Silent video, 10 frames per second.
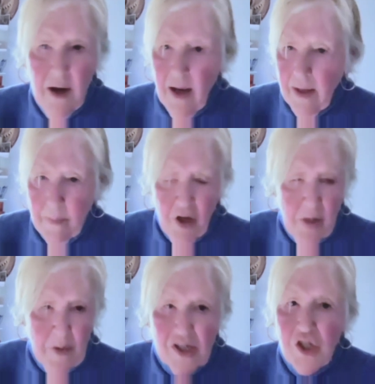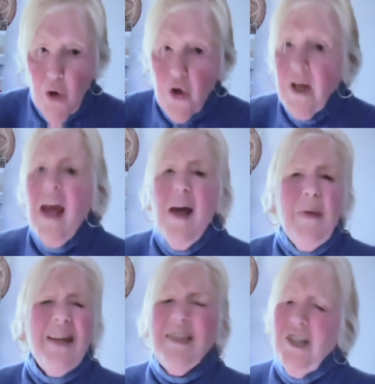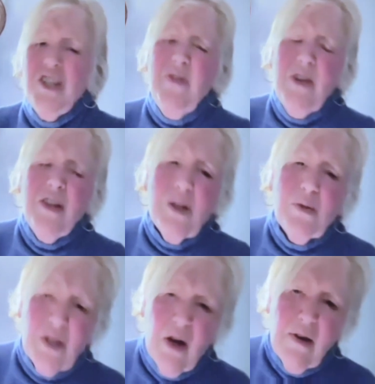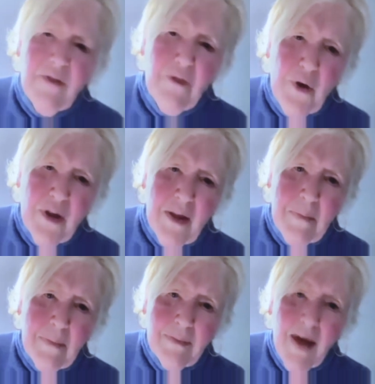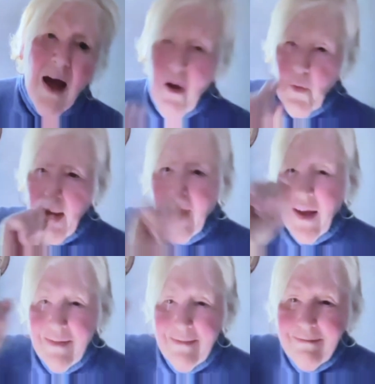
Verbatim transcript: I am going to be so good because I just feel so sorry for them." Okay.